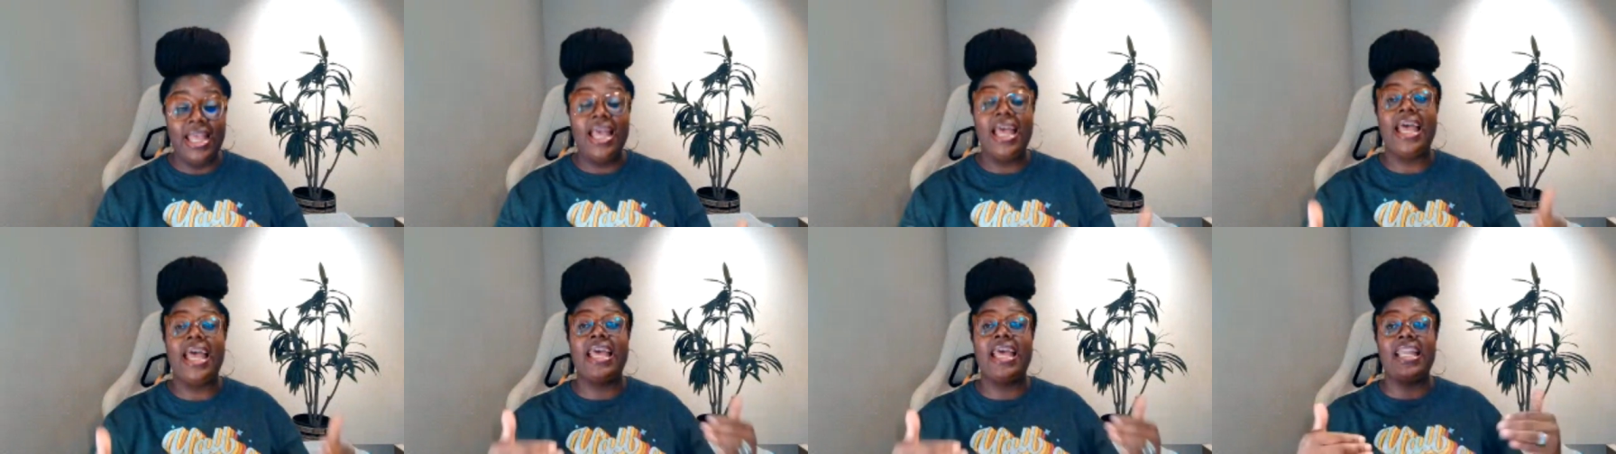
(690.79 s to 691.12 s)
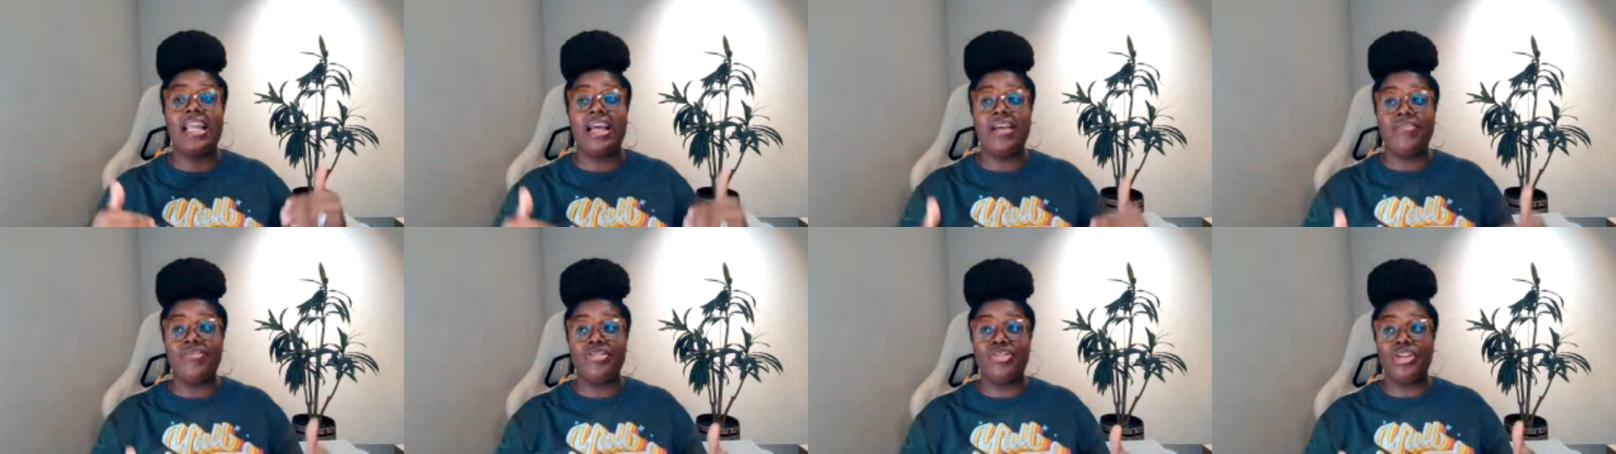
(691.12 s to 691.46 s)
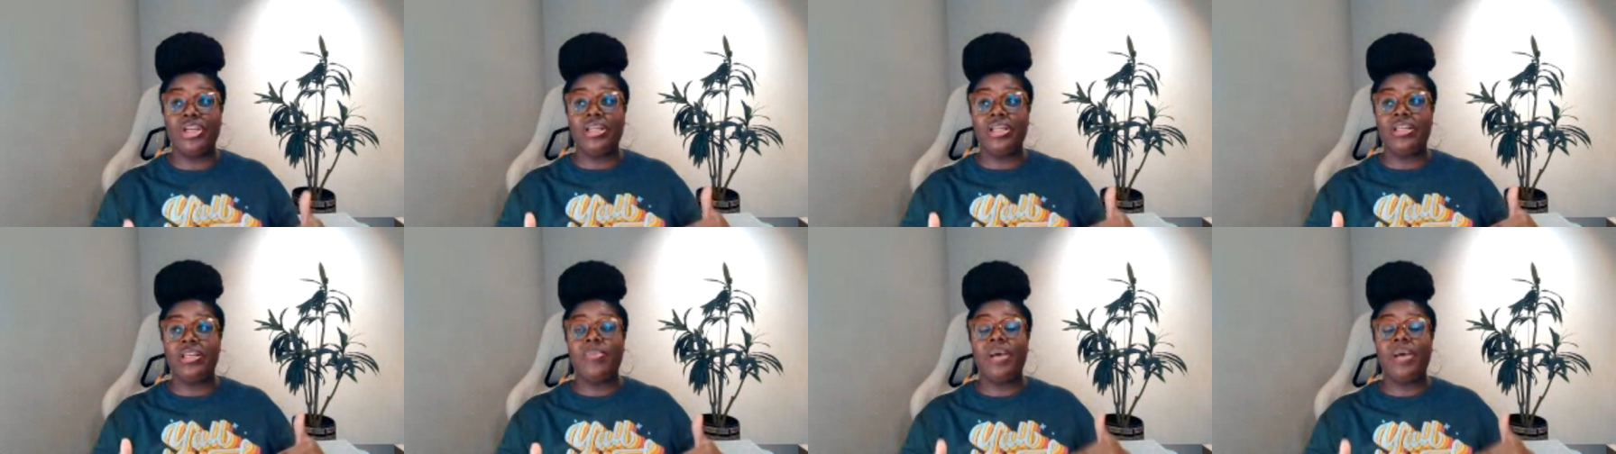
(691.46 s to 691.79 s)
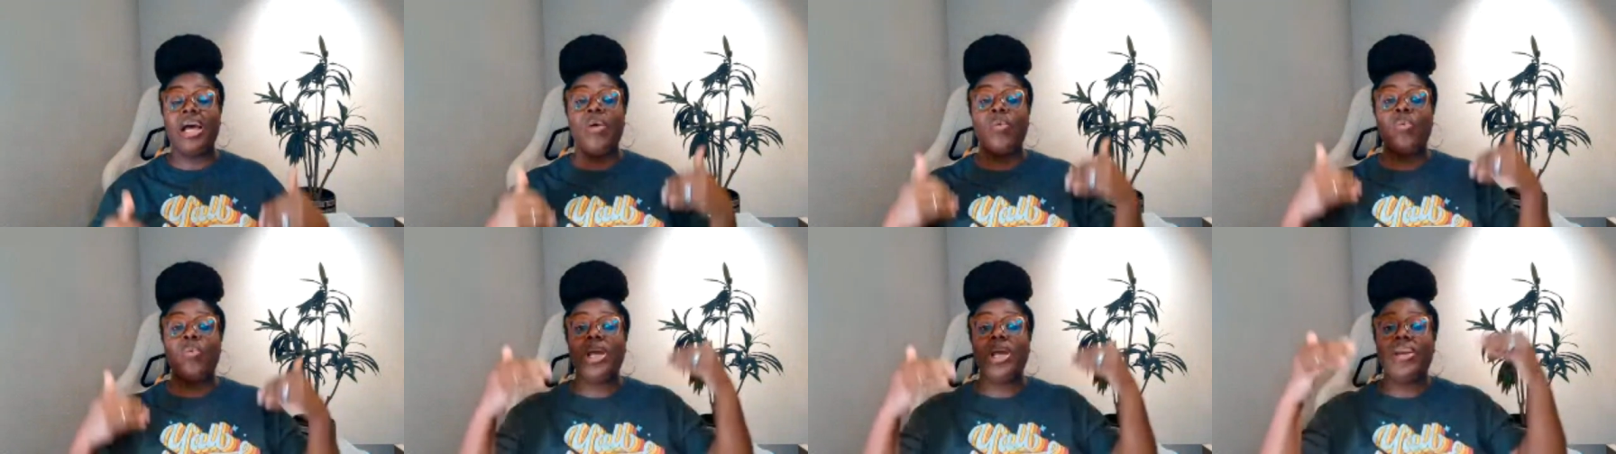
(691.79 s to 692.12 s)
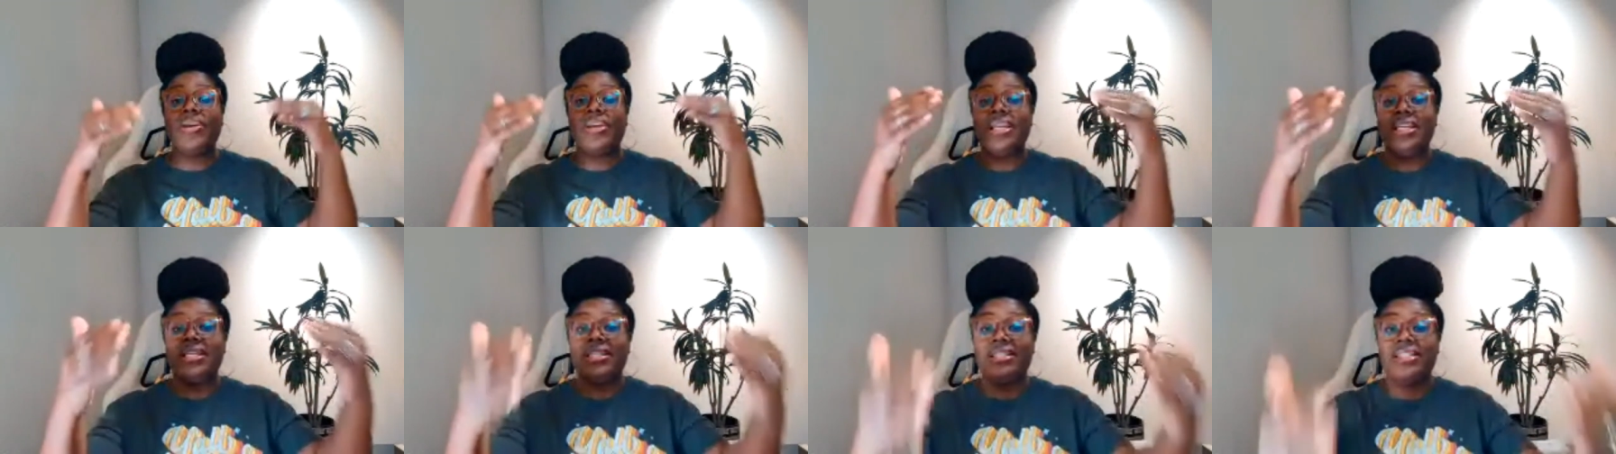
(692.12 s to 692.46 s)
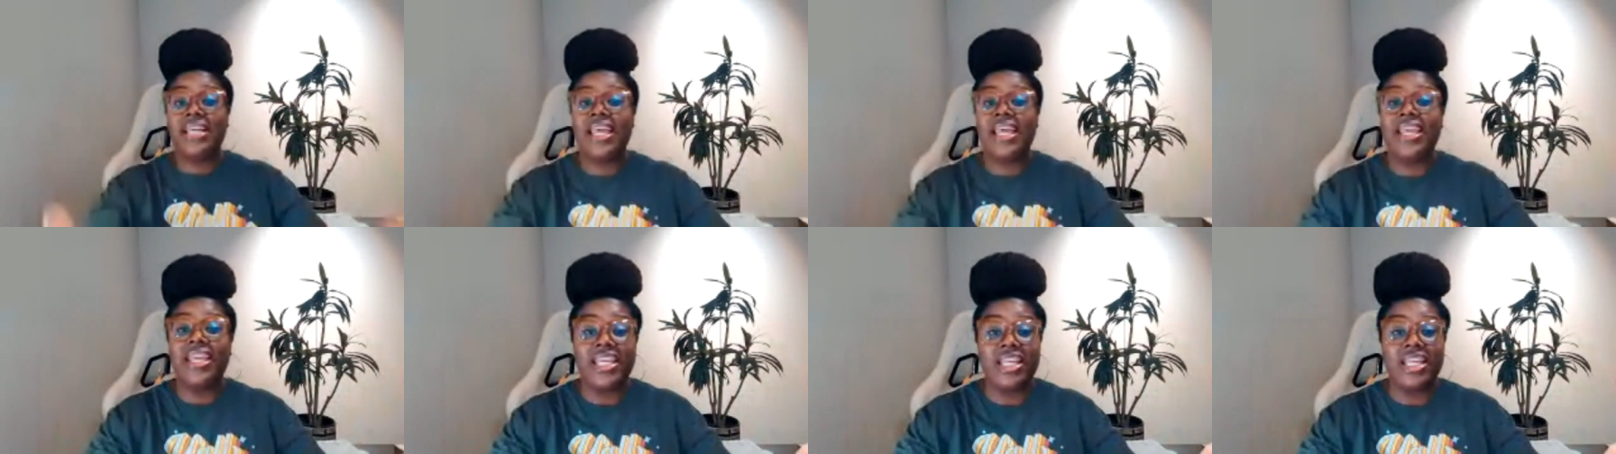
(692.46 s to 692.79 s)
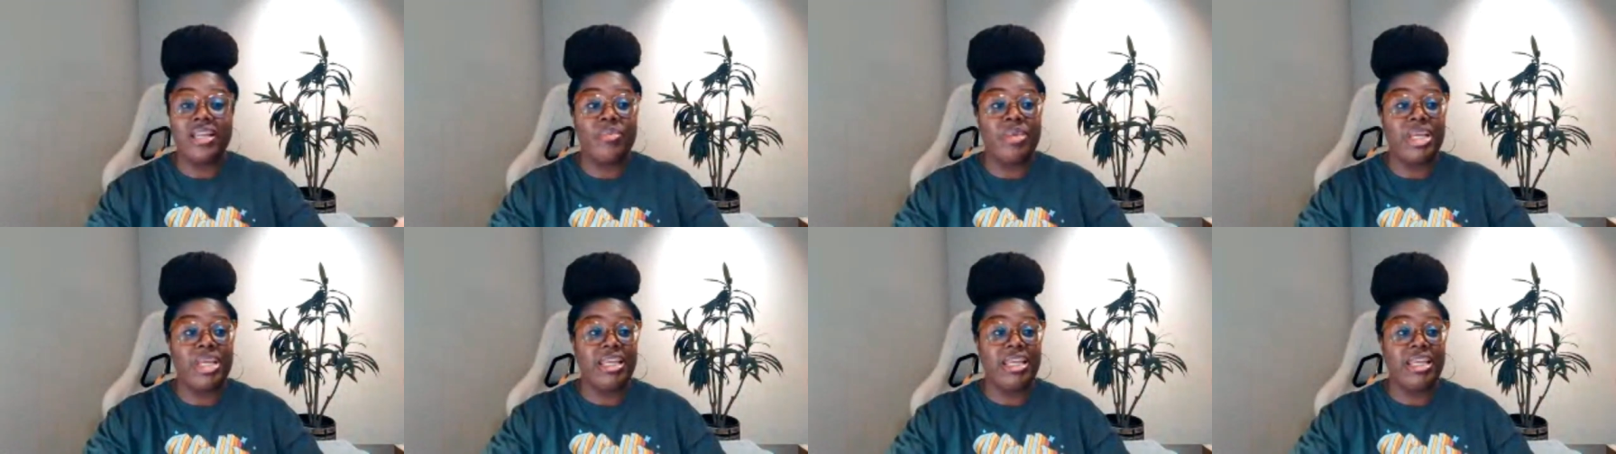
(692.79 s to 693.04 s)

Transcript: and I've dreamed about where He's taking me.